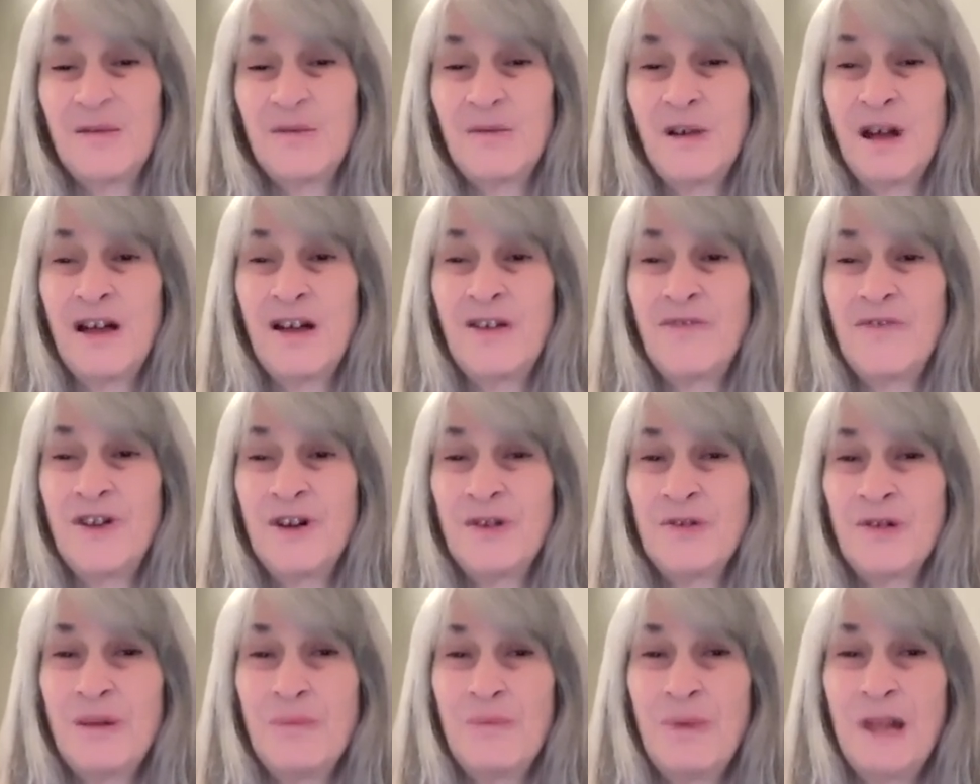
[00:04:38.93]
Well, if
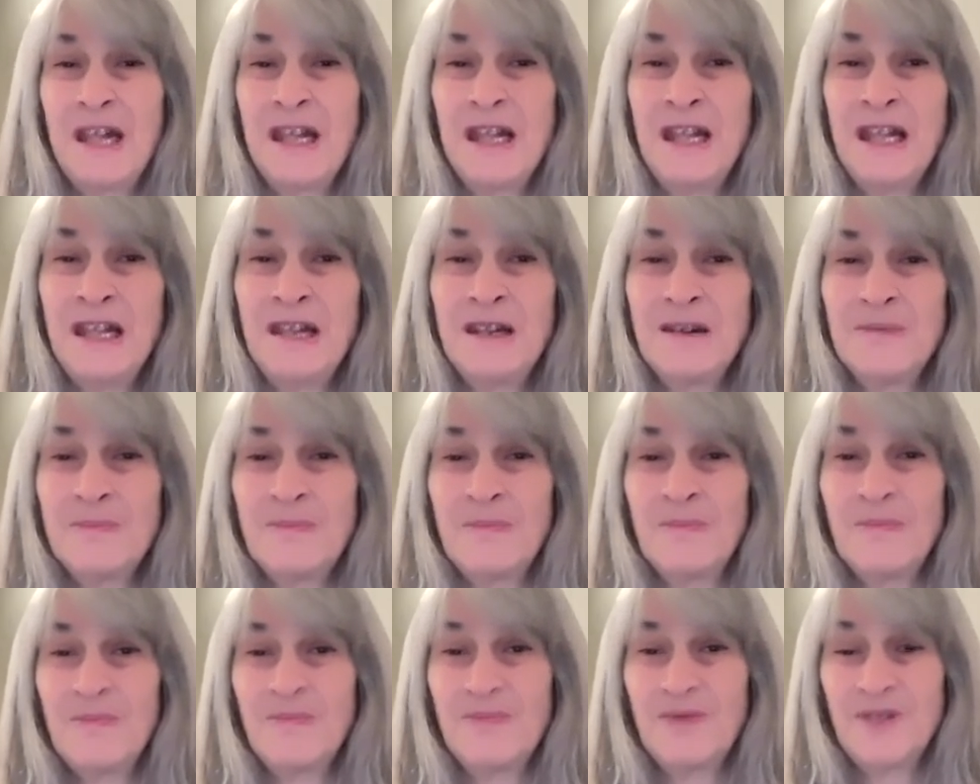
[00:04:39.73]
you're repeating
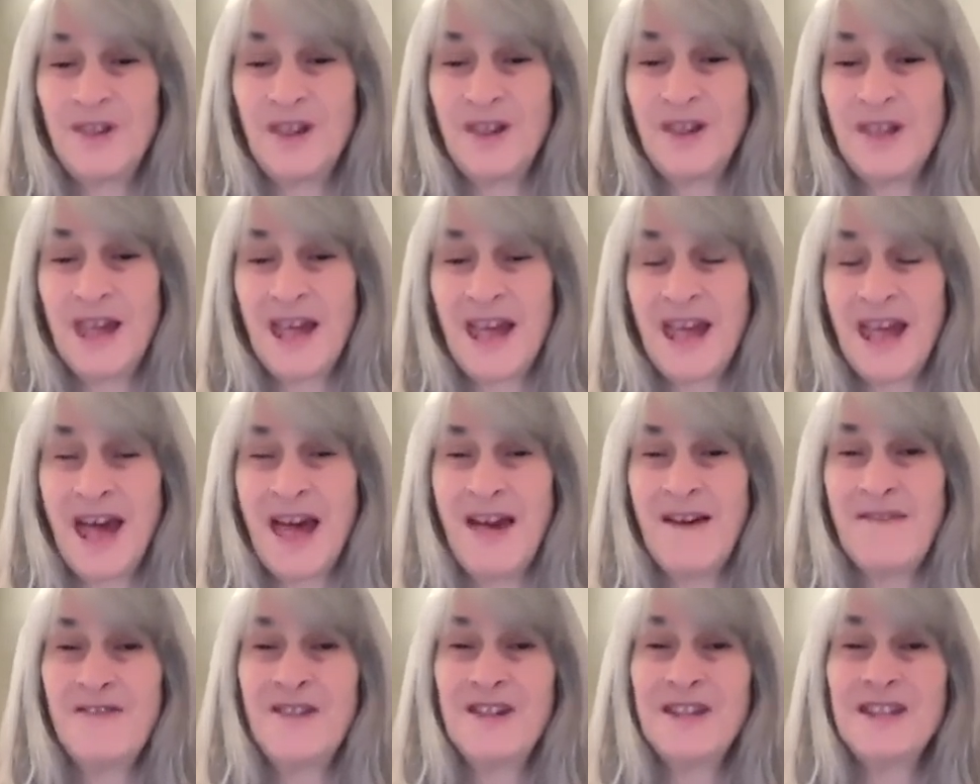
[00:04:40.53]
them, do they
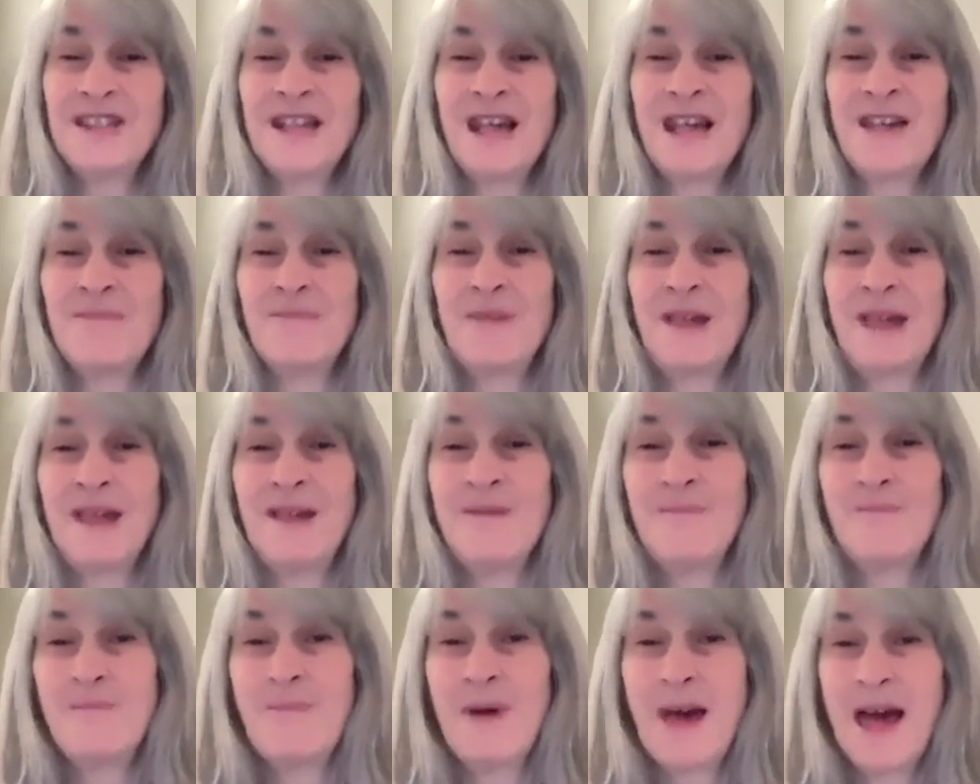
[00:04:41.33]
have the same
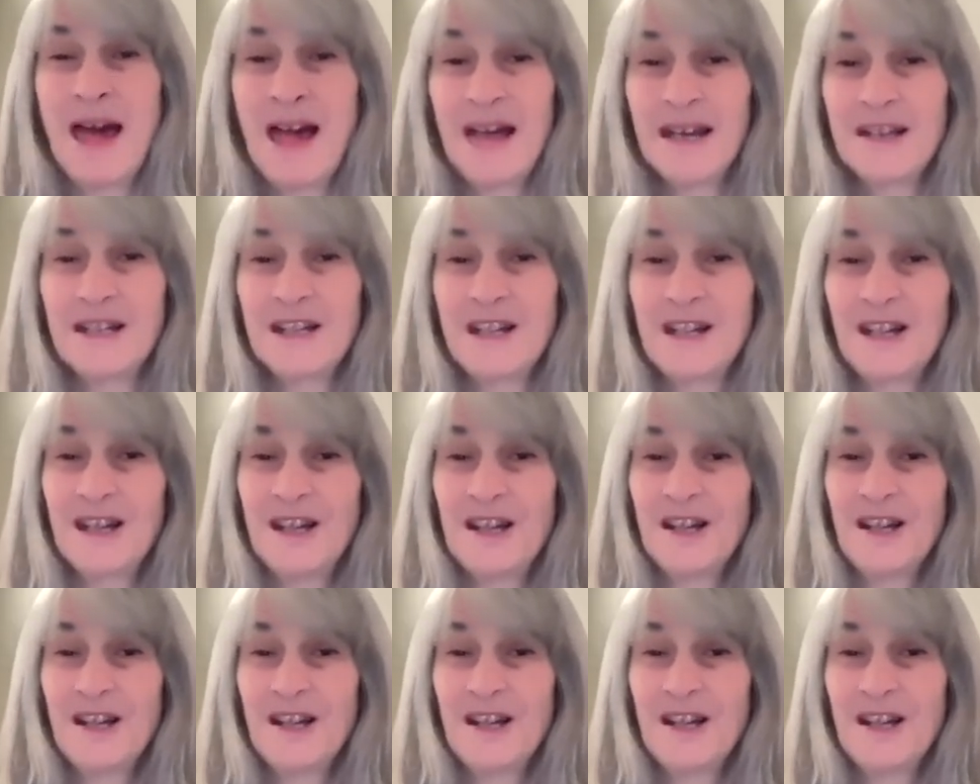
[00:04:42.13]
impact?